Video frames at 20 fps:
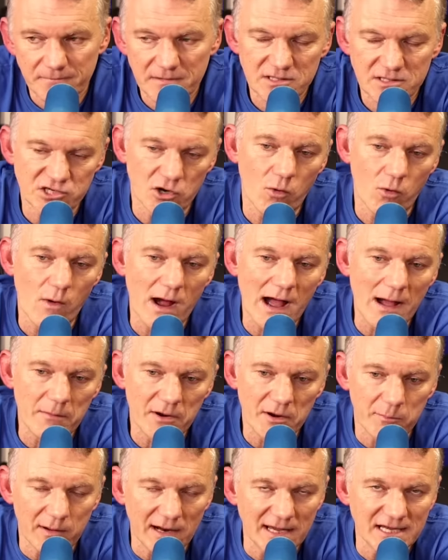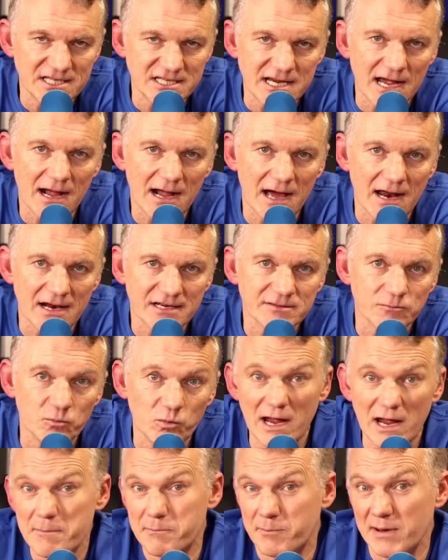So I'm going to play Jack Harrison.
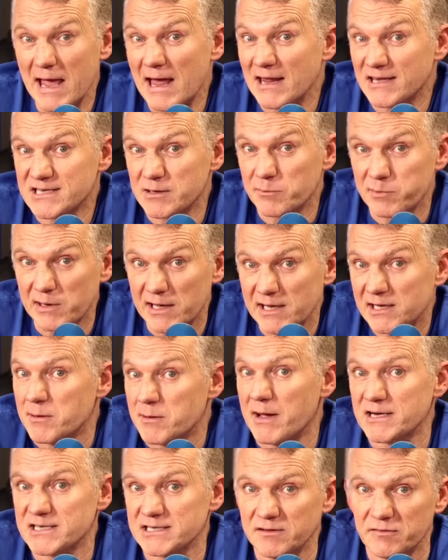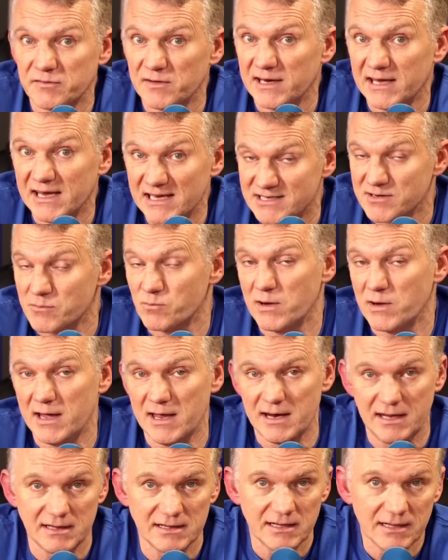Where Bielsa played him actually for Leeds, and where
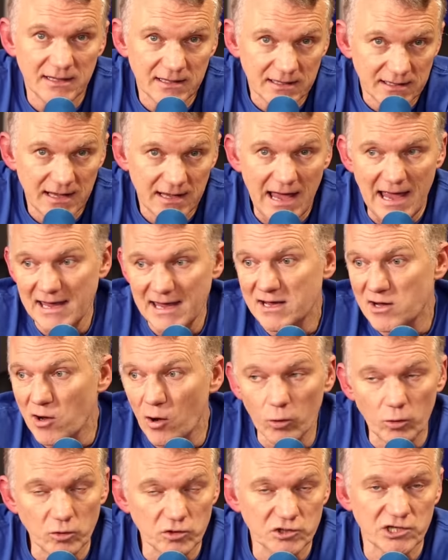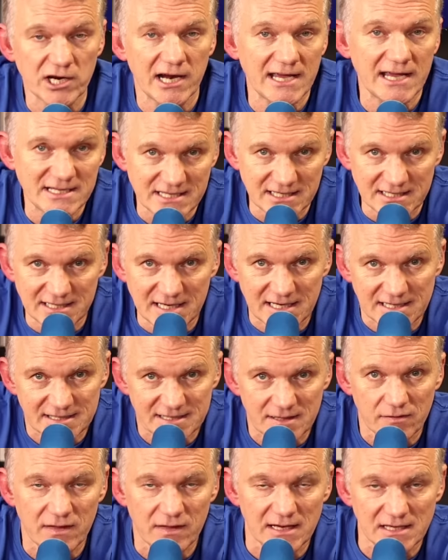he'd eight goals and eight assists
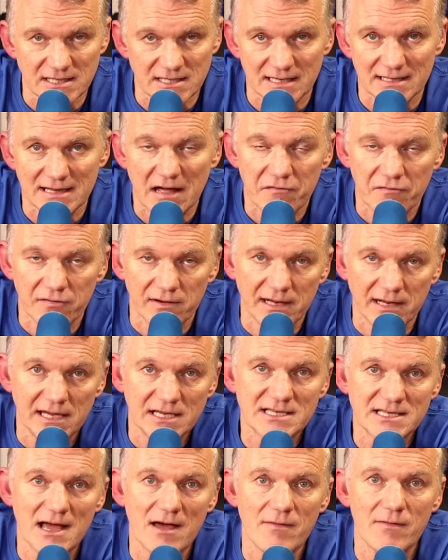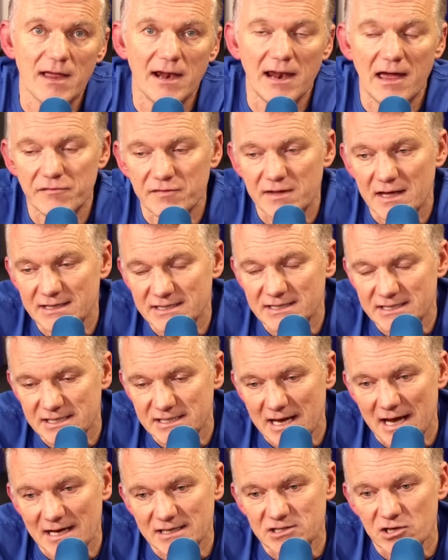and things like that for Leeds, down that left-hand
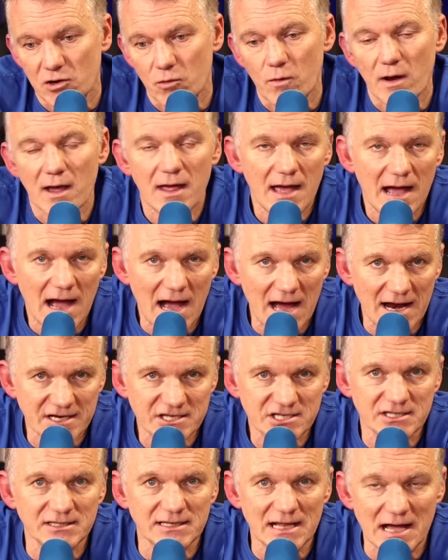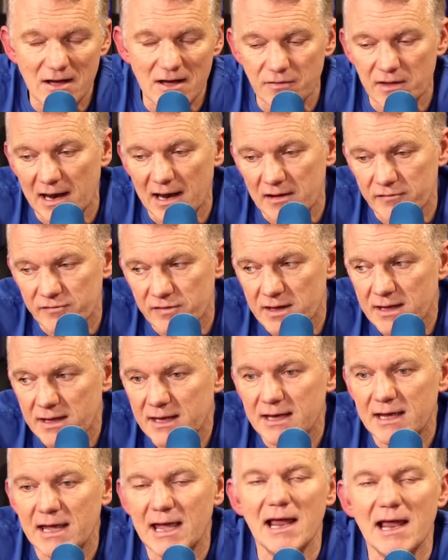side. So Harrison down the left.
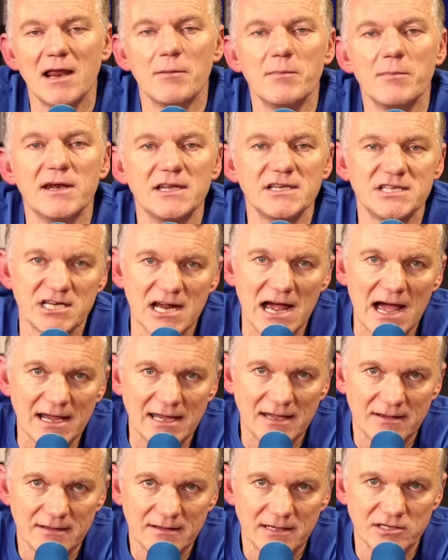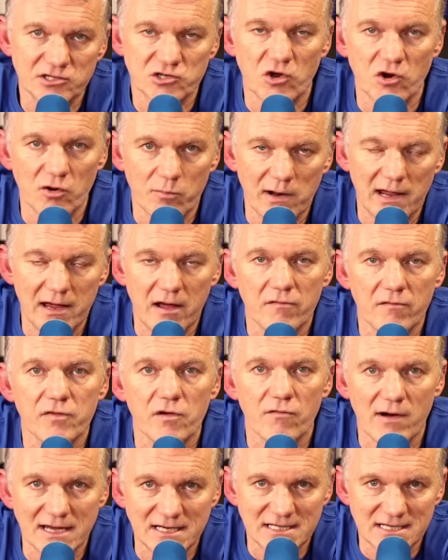Iliman Ndiaye is going to play off
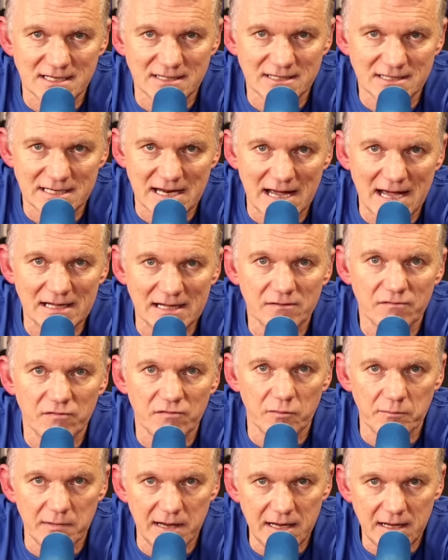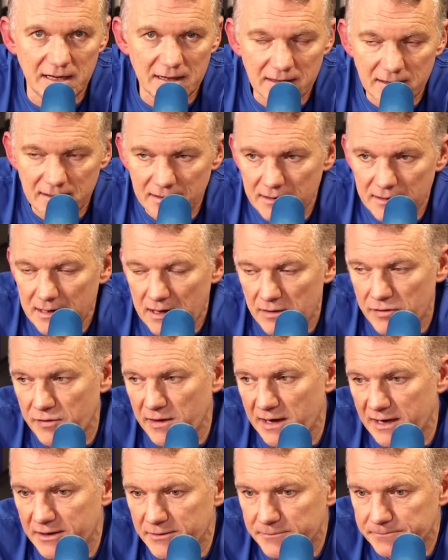the right-hand side for me. I
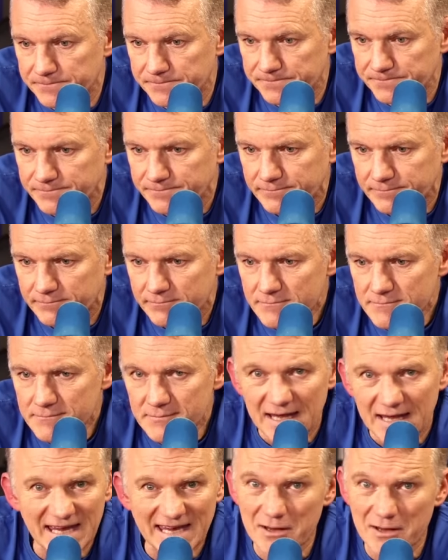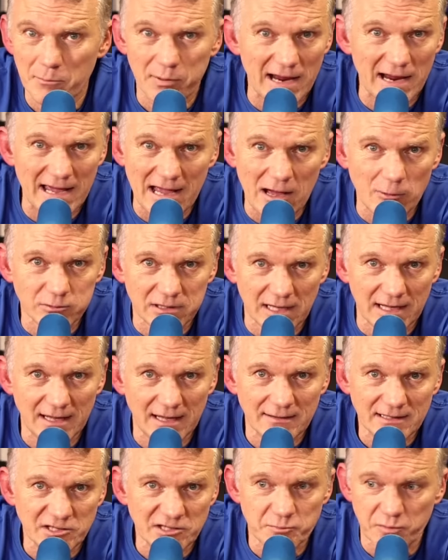think he can play out
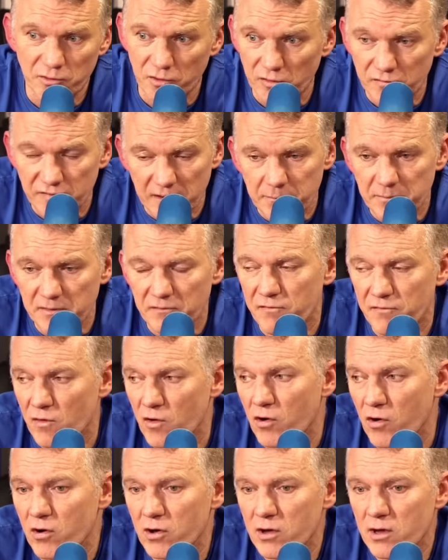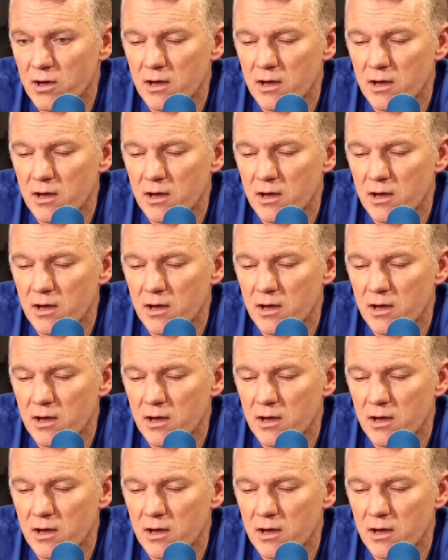there. He's proved it before.